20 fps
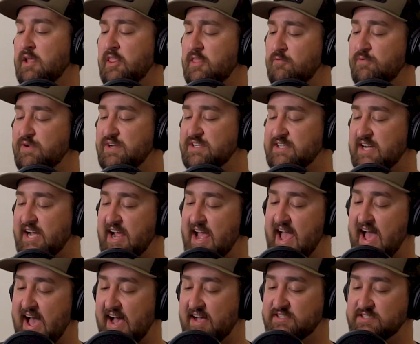The reason I
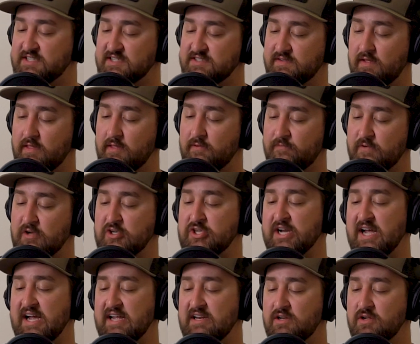ask is that the
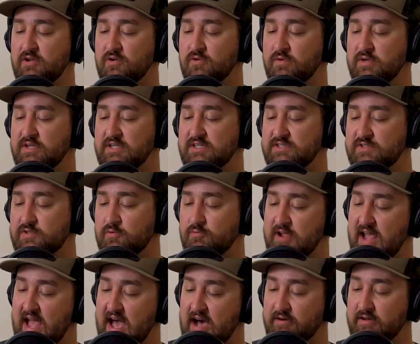fishing I do is the
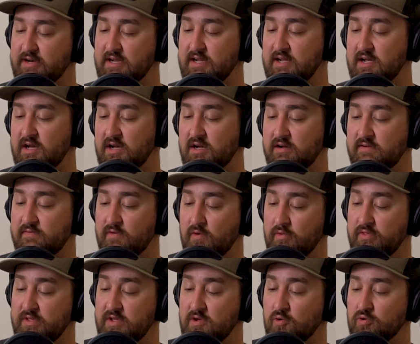reality of
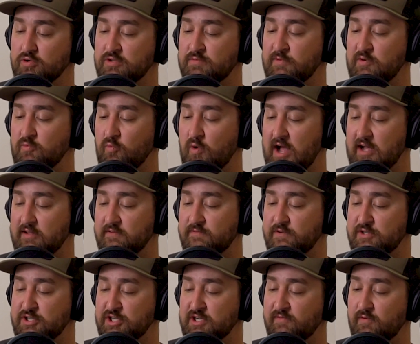the ultimate wild
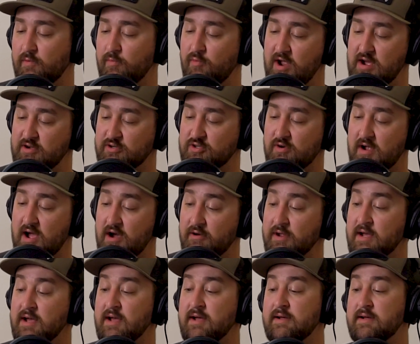fishing for brown
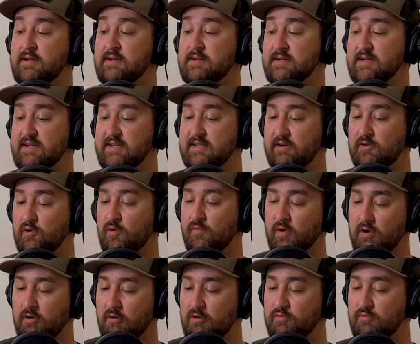trout in an
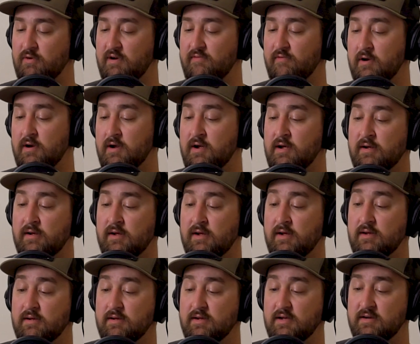overgrown river.
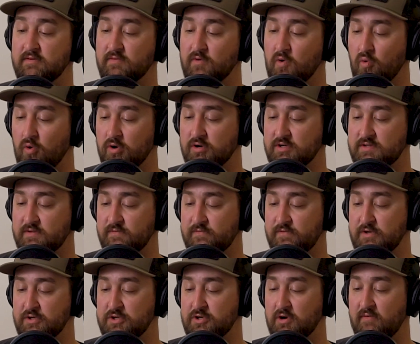And of course, the
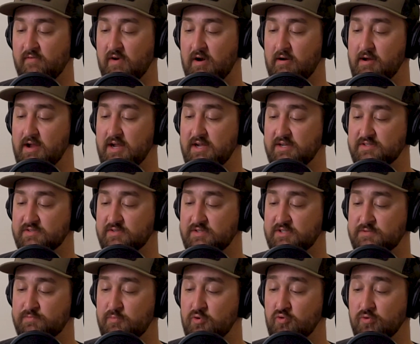fish are very easily
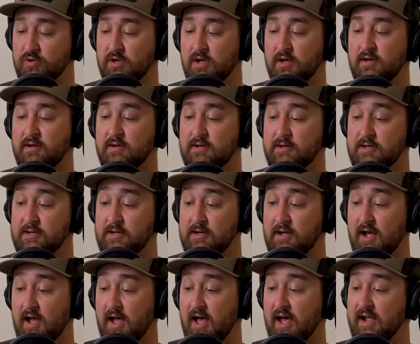spooked.
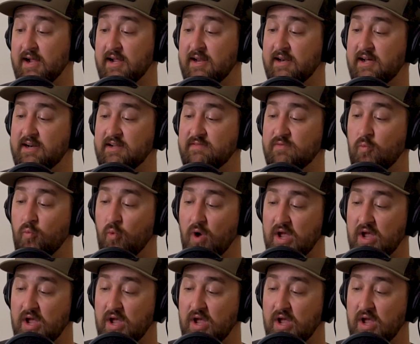I cannot even